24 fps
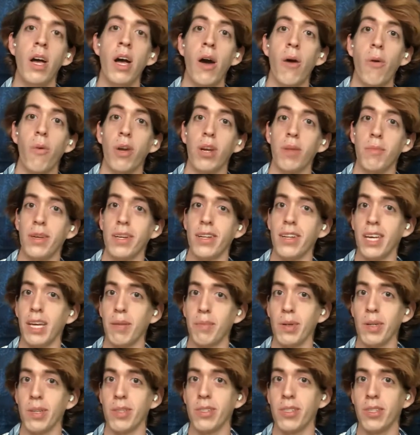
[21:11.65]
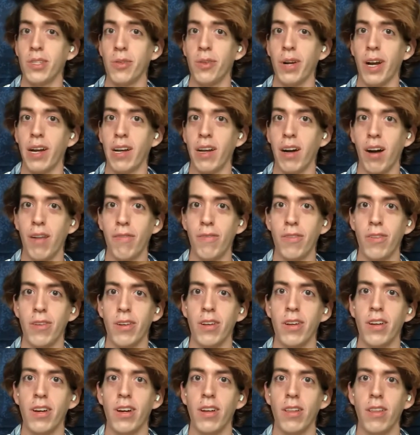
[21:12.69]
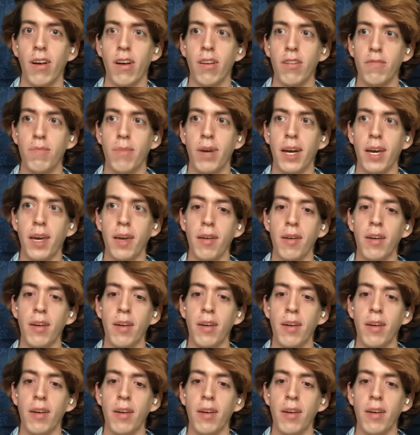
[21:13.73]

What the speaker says: One of my neighbors, who I had offered a lot of my